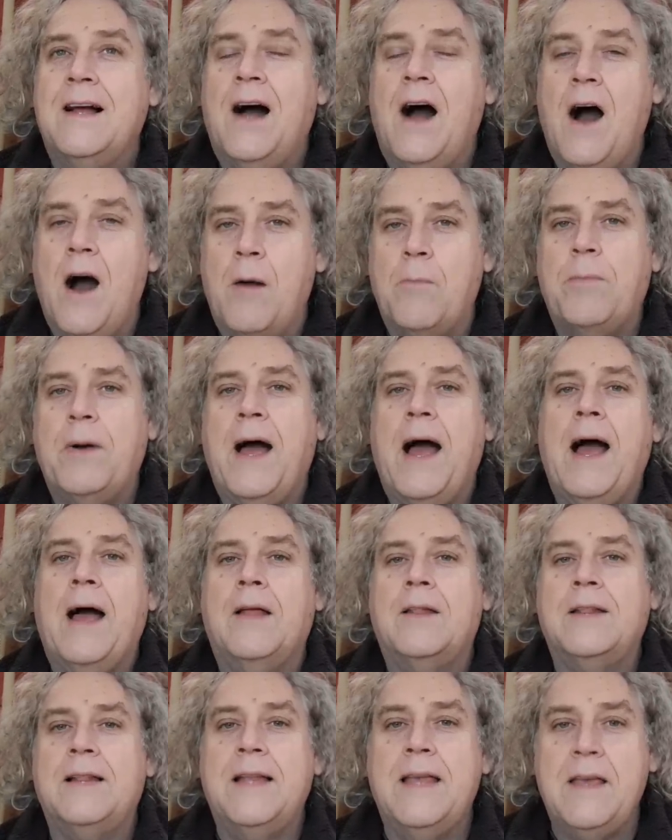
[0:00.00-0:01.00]
up
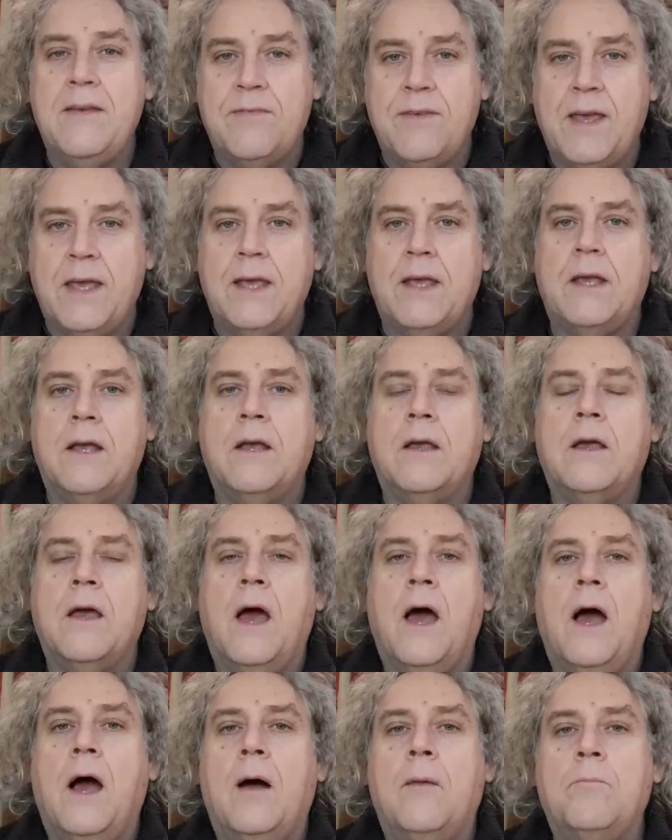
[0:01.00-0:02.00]
and
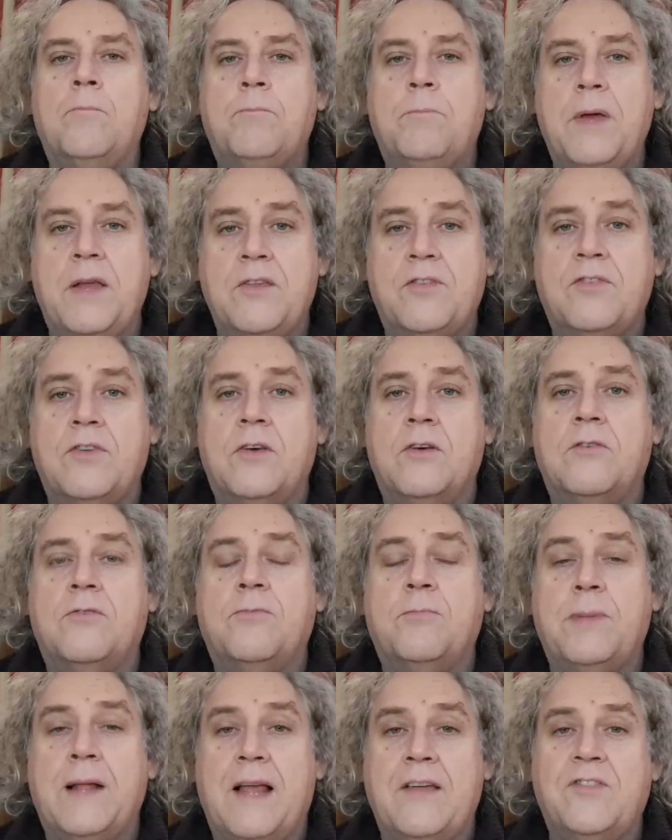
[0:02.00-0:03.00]
leaving bits
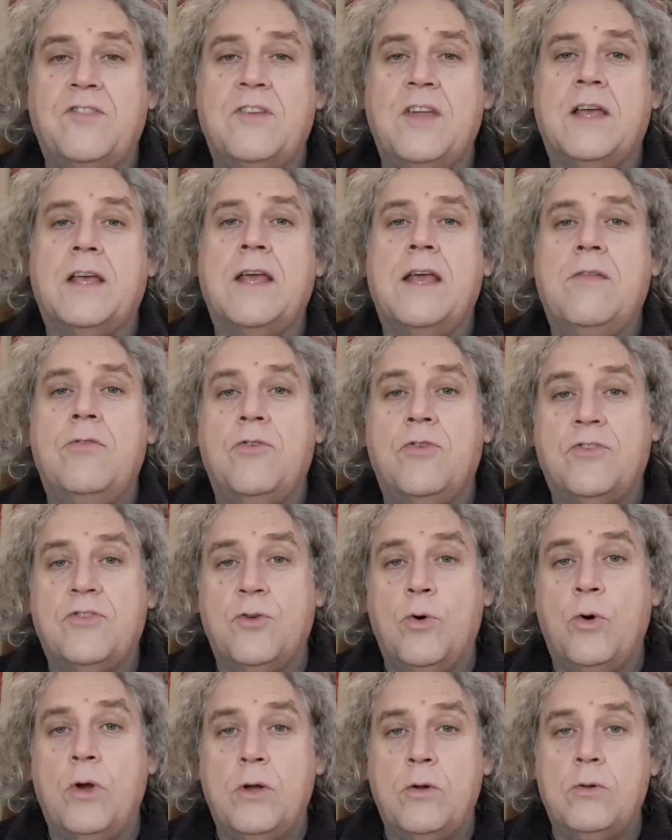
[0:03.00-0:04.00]
of plastic in the
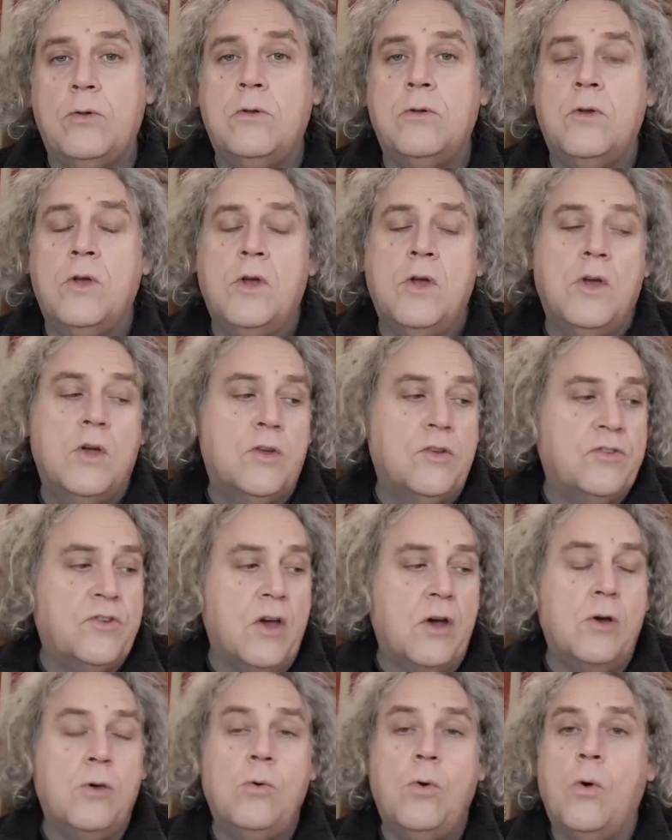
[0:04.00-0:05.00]
soil.
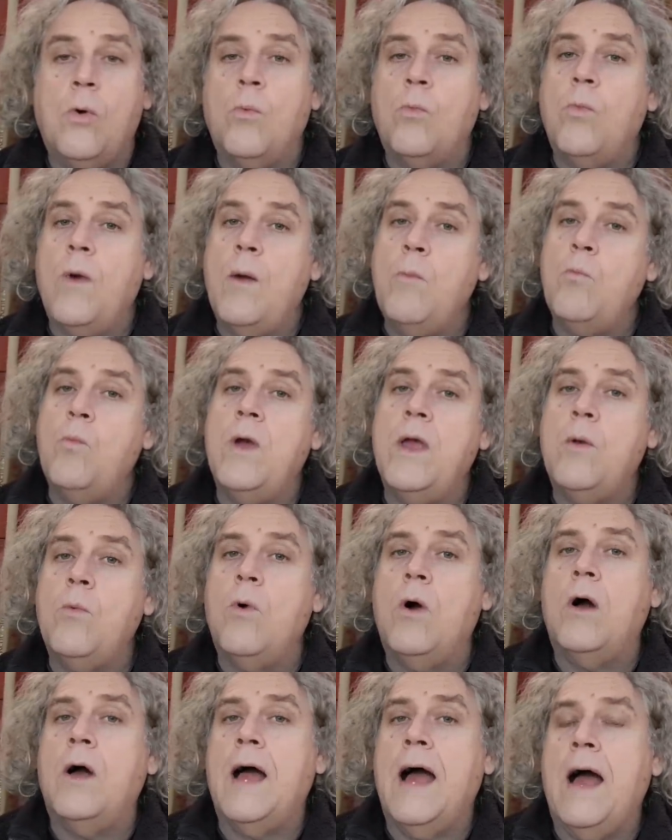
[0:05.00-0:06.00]
So when we
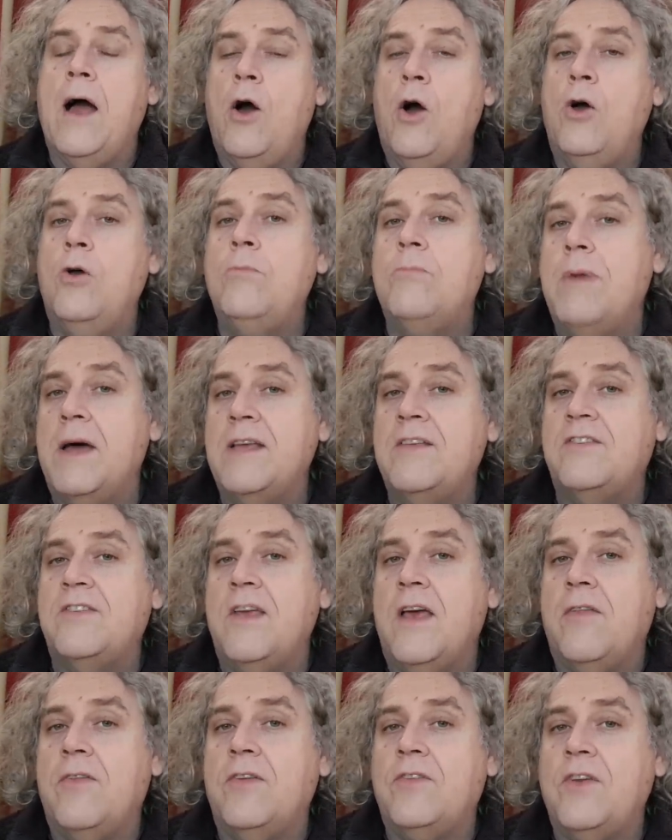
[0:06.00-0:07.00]
were at home base
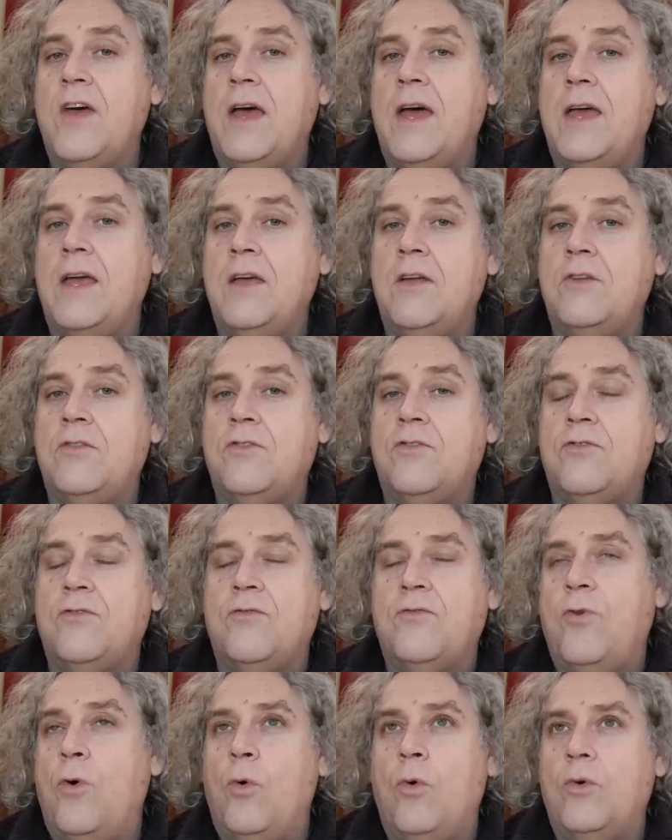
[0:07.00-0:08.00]
the other day
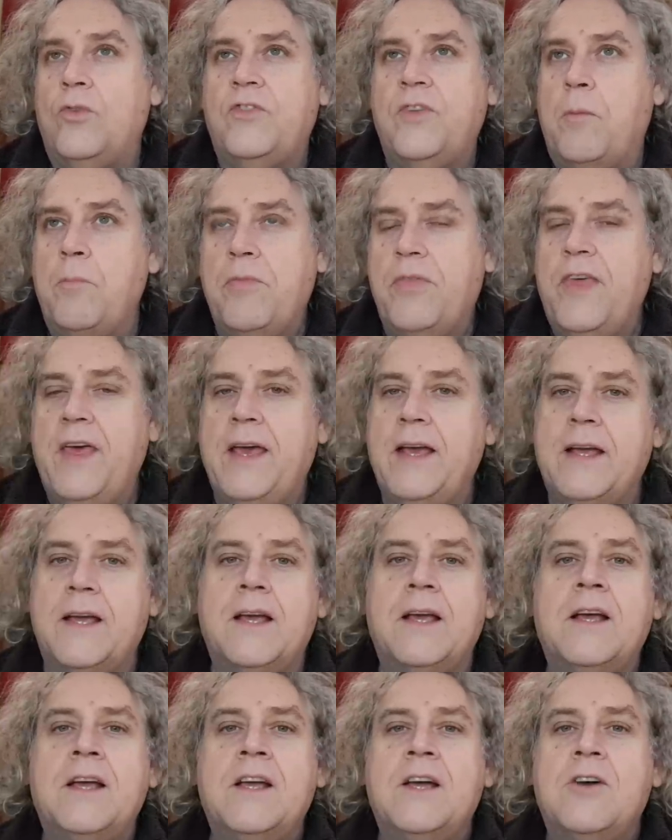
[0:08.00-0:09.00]
for
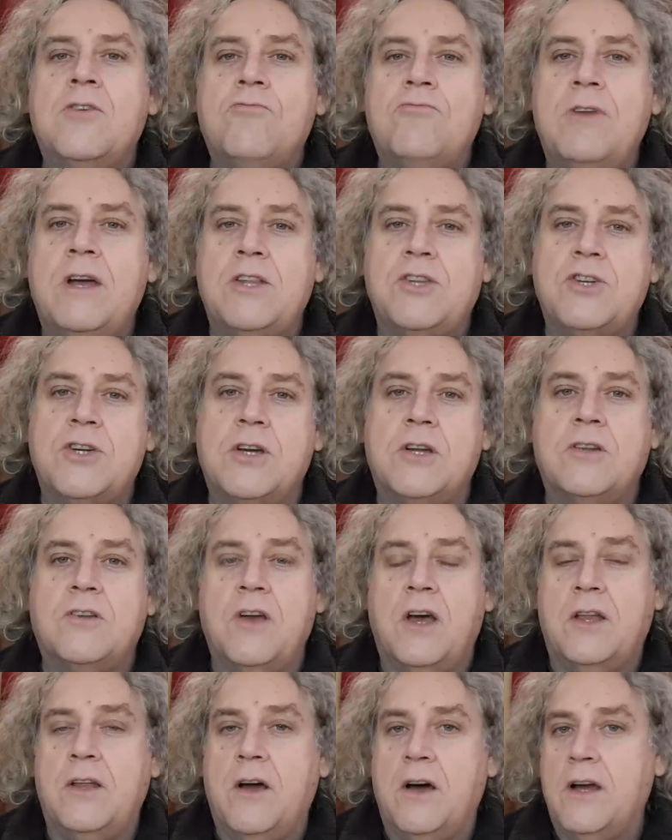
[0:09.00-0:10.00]
something, Richard
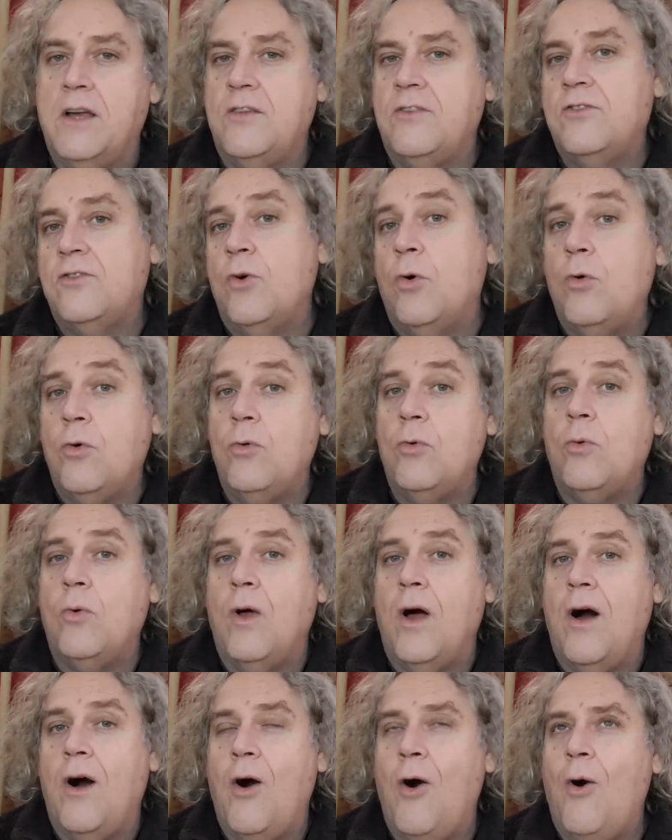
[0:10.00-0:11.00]
and I
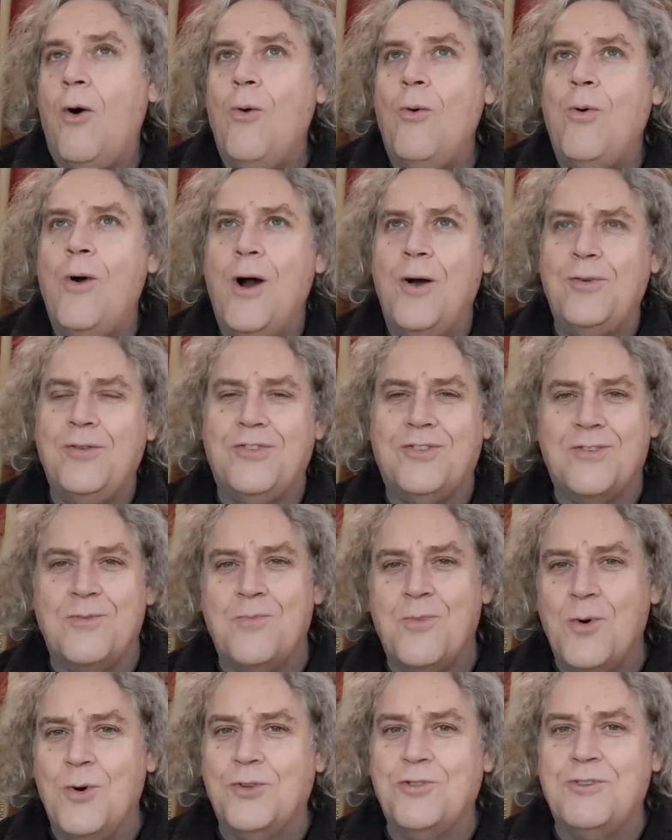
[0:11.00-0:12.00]
saw a whole host of
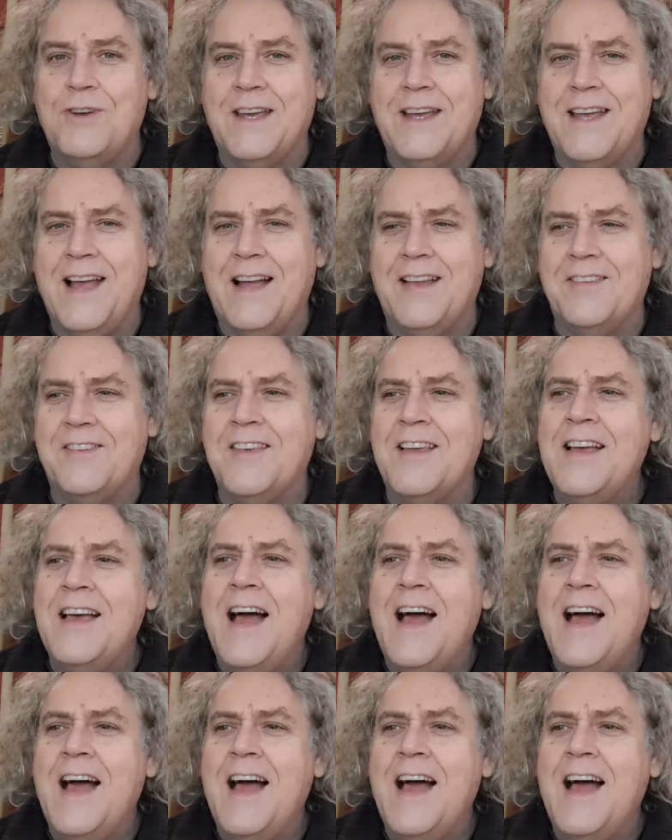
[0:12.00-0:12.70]
watering cans.